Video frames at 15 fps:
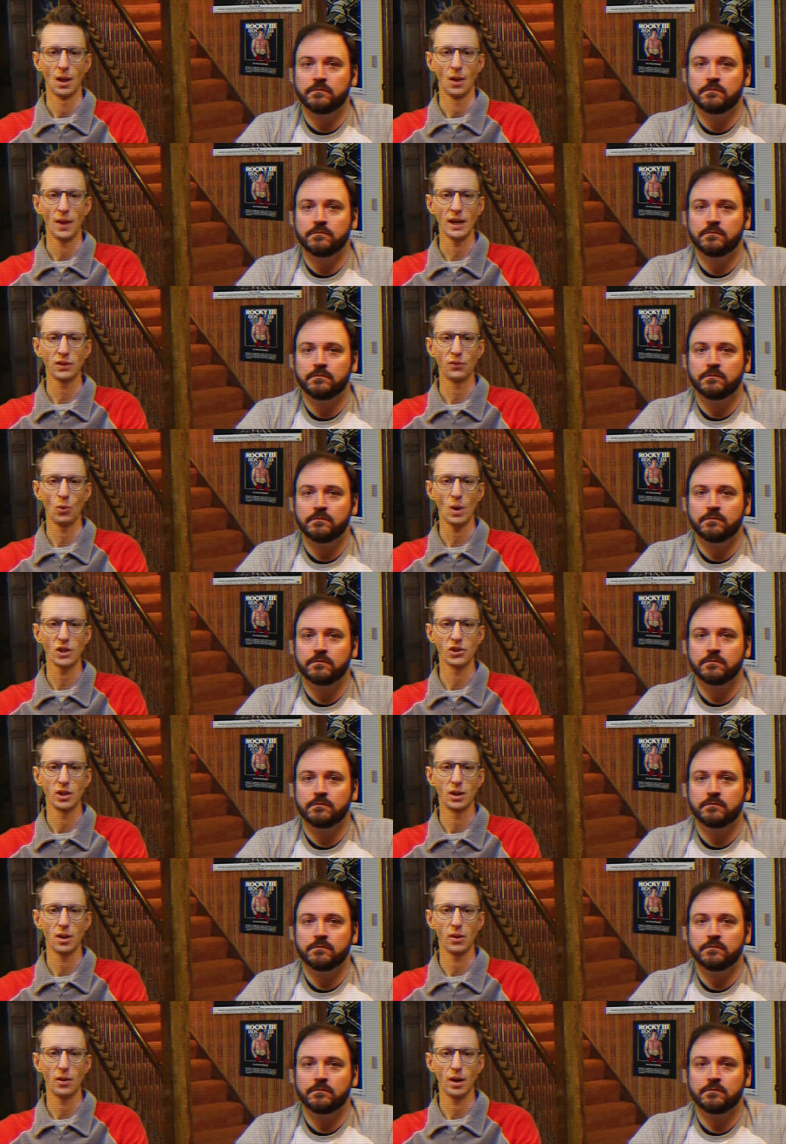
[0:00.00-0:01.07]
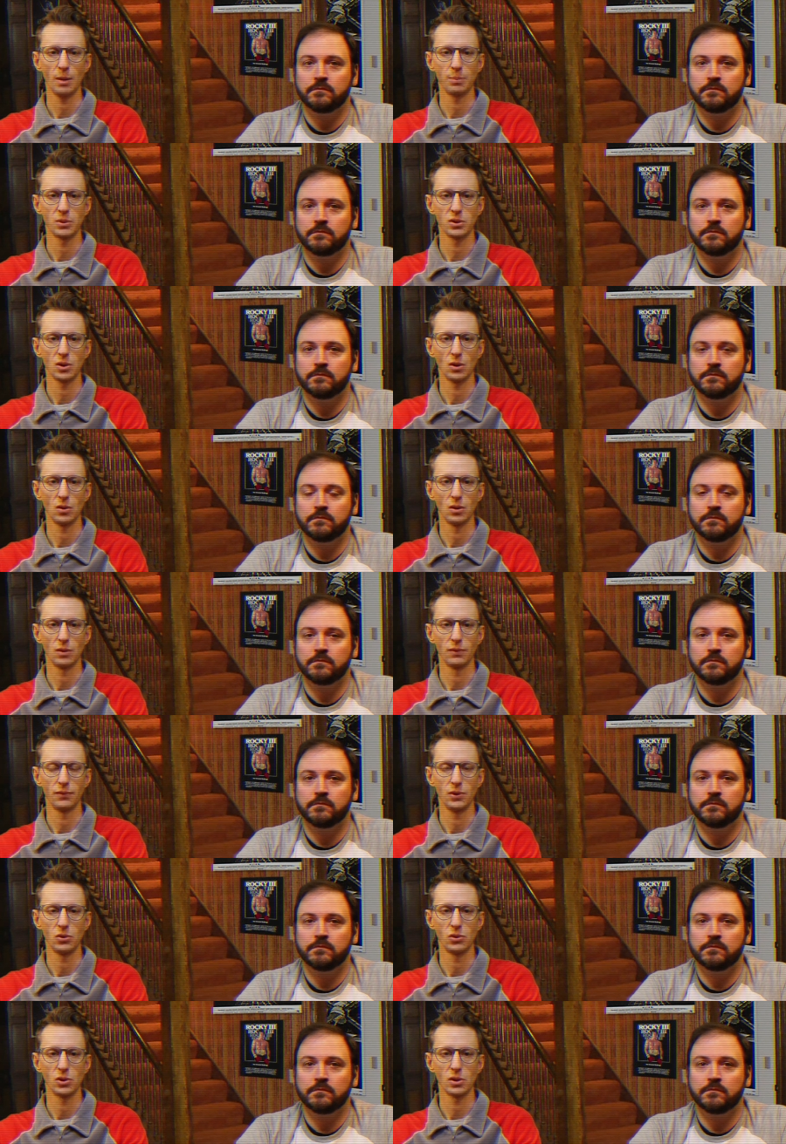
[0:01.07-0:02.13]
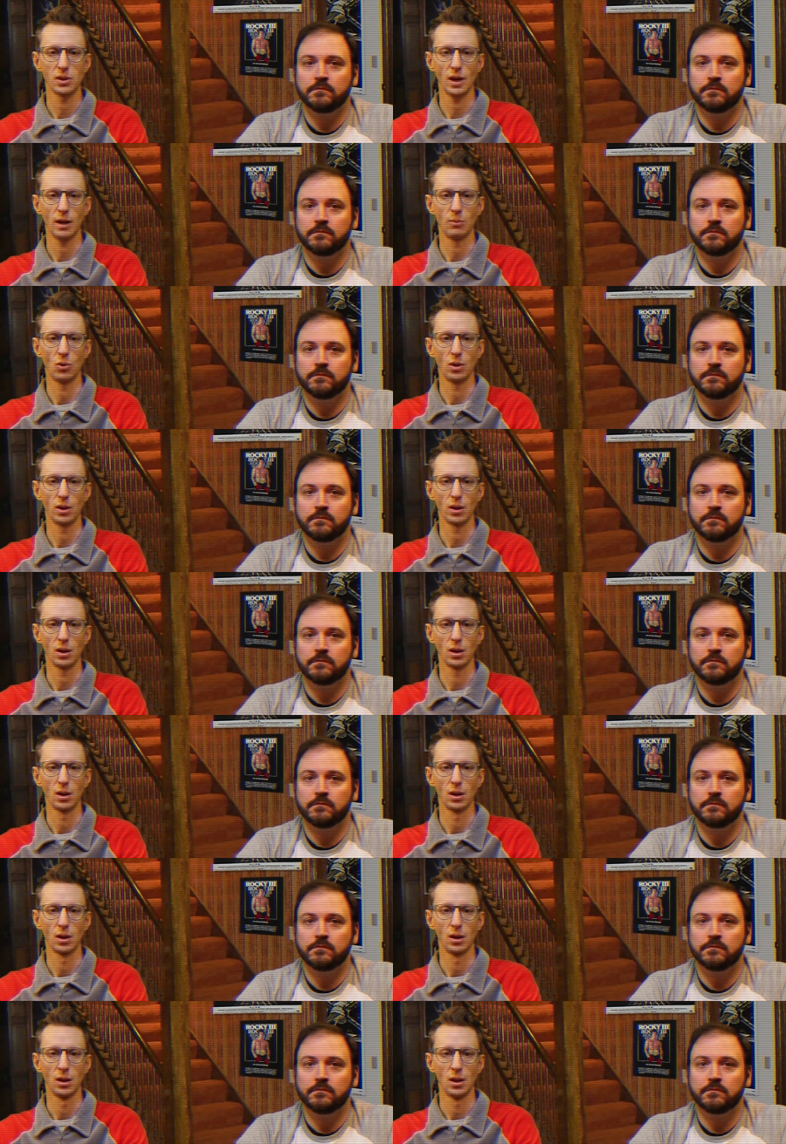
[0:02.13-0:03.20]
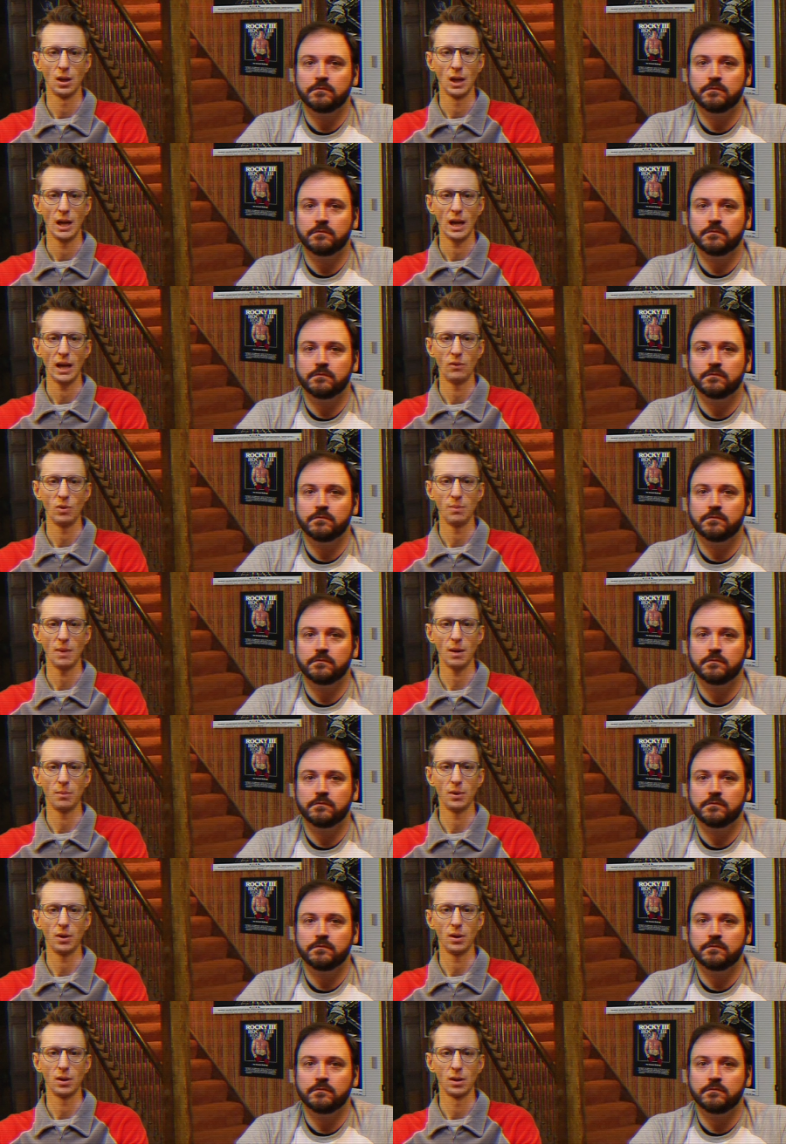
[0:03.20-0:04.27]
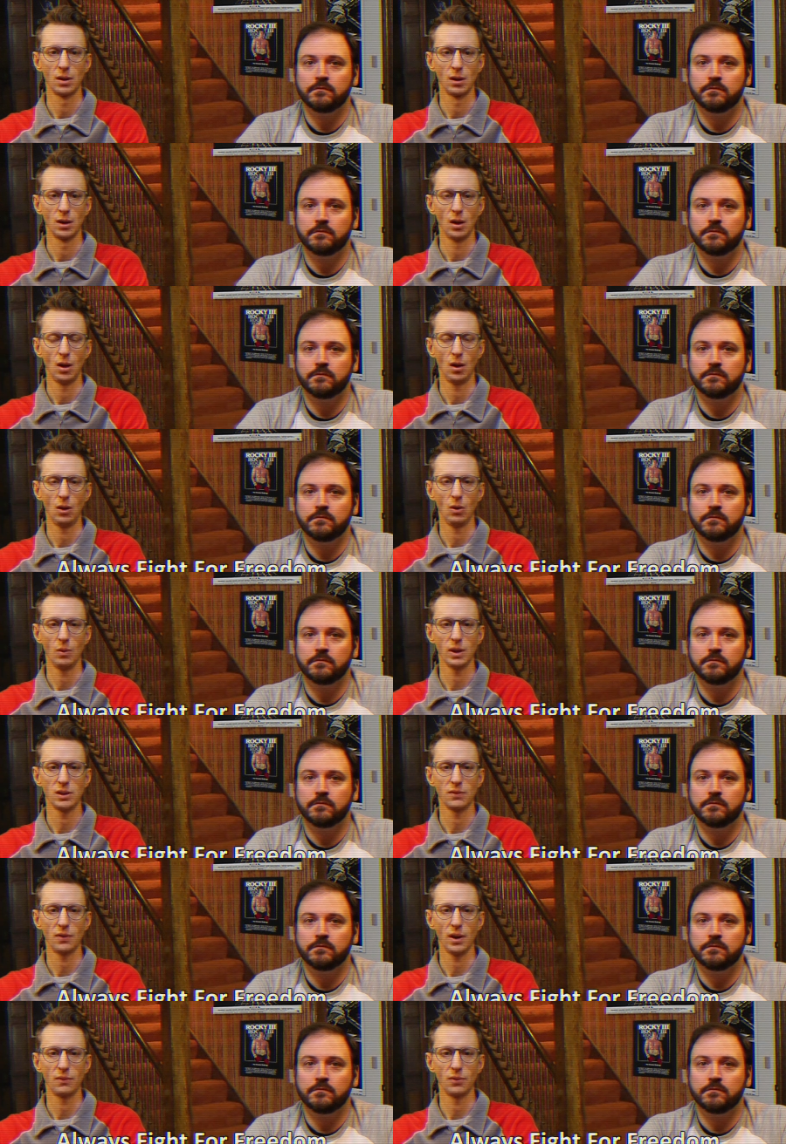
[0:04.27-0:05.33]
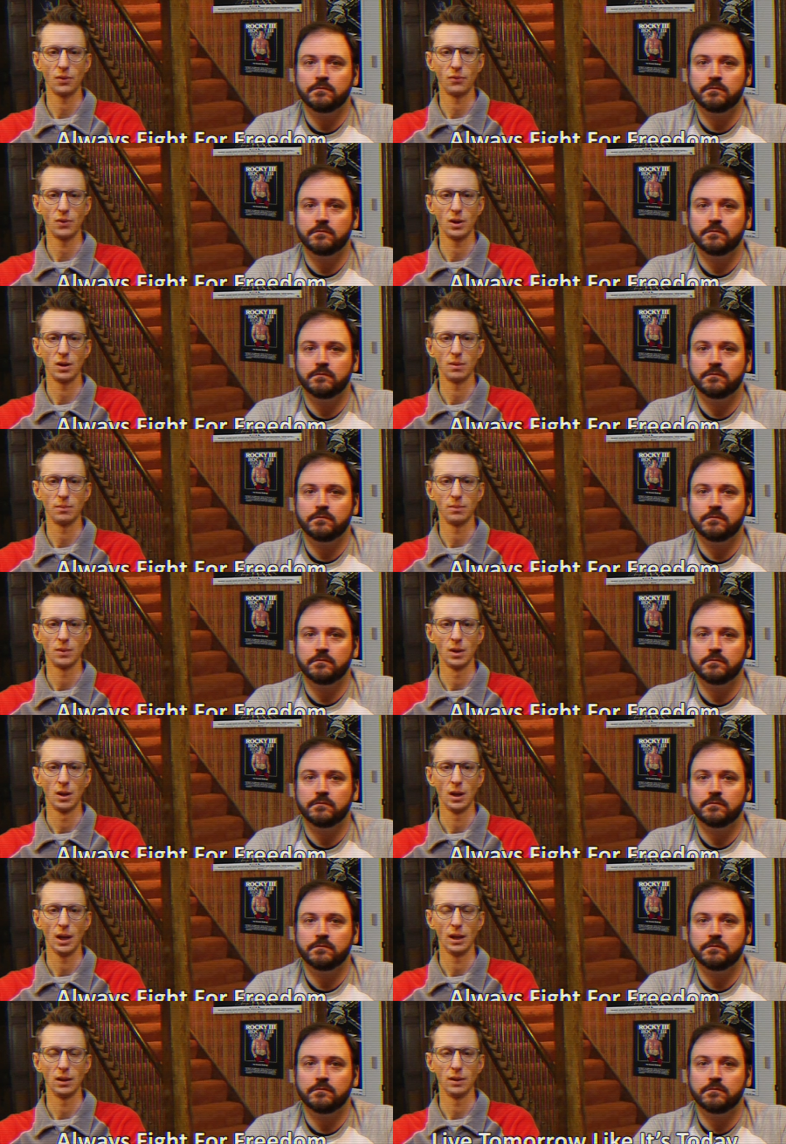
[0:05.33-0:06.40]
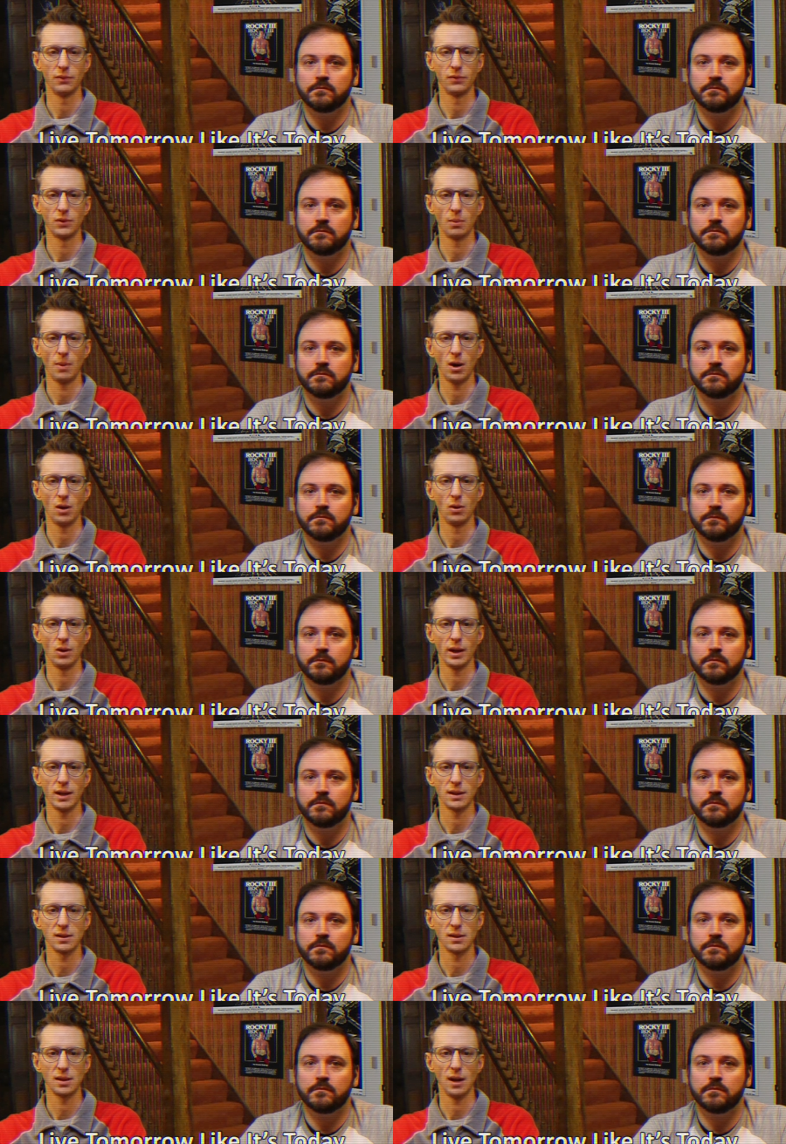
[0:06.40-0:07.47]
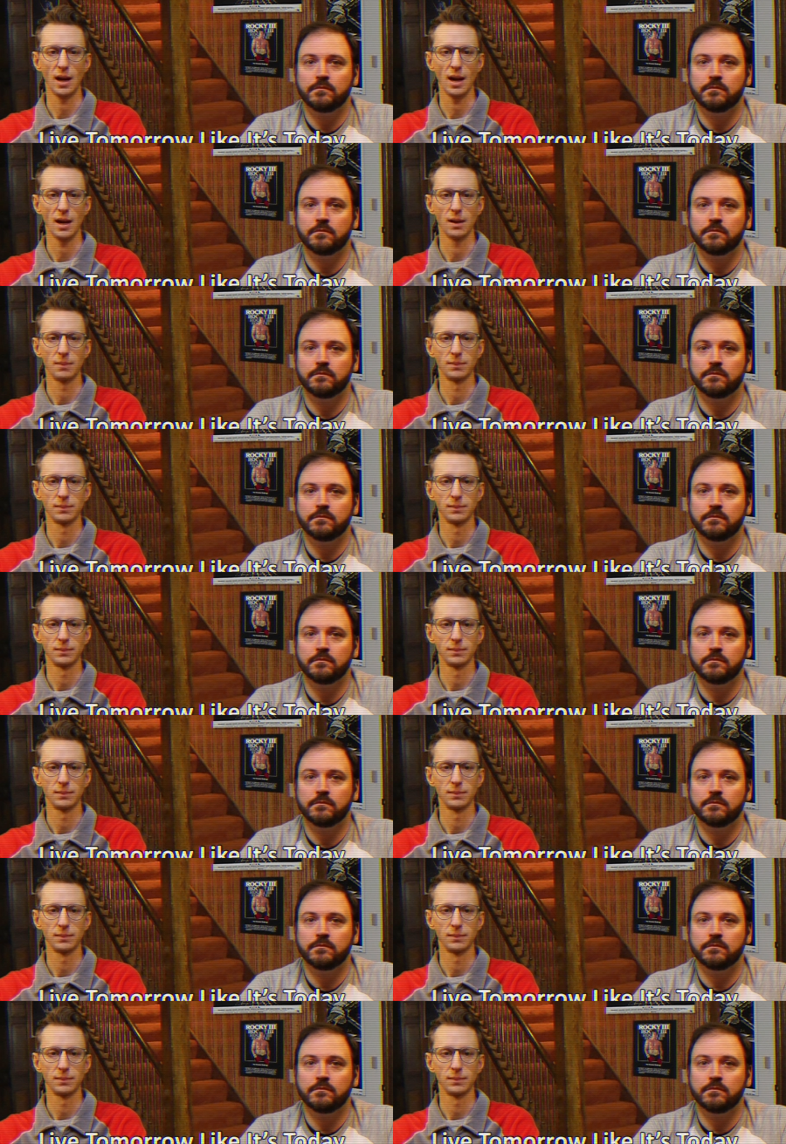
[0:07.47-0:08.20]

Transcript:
Speaker 1: Thanks for watching another episode of Future Cyborg. And remember, always fight for freedom and live tomorrow like it's today.